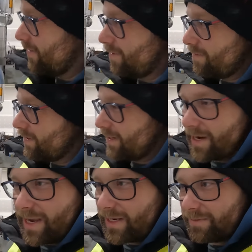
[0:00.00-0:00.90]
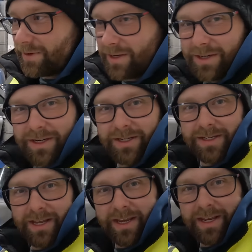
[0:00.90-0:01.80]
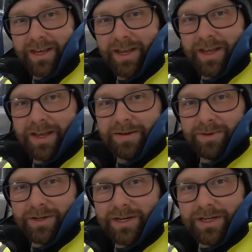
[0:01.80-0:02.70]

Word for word: Remember the days when you just like put